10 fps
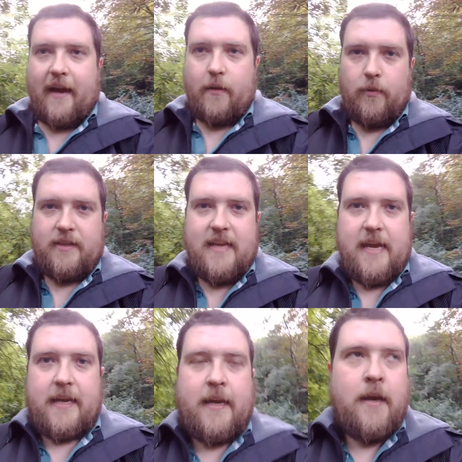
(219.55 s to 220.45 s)
I would
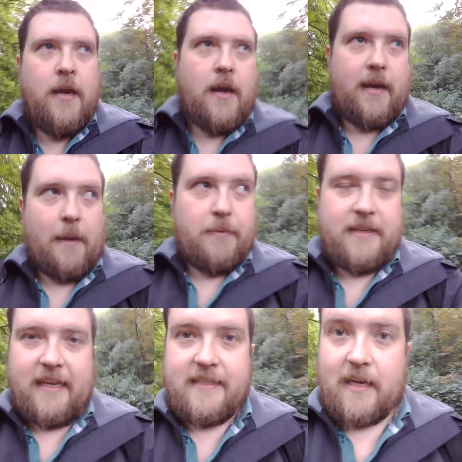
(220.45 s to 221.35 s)
take a couple of
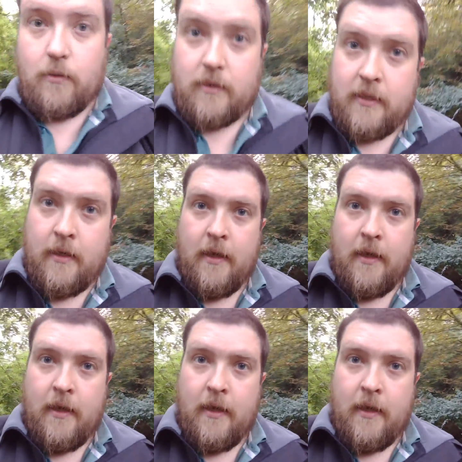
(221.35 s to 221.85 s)
days out